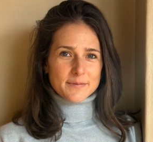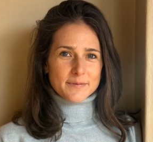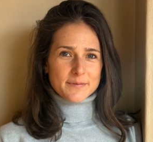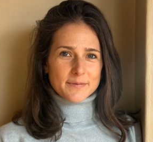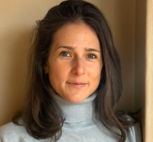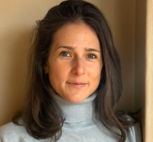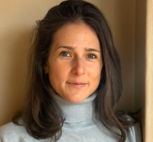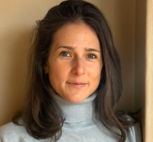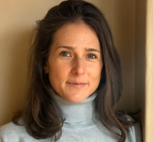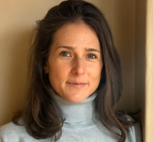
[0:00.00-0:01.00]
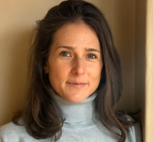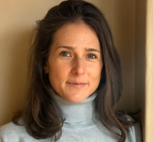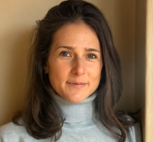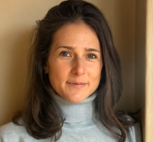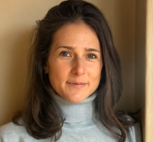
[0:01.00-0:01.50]

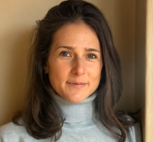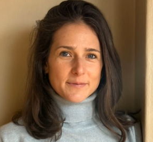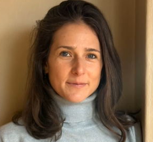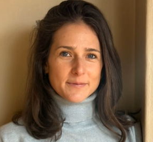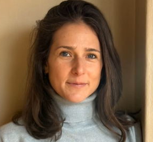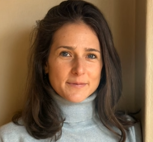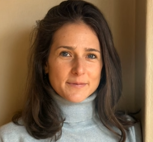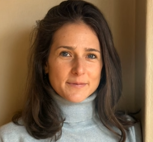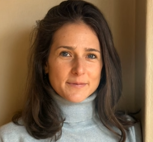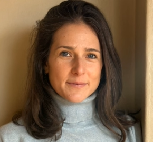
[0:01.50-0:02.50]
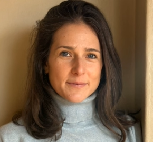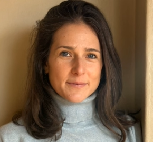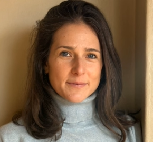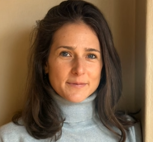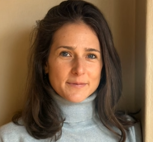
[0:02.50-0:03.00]

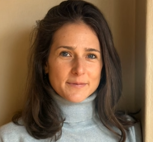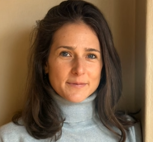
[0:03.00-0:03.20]
The face doesn't move, so there is nothing to read.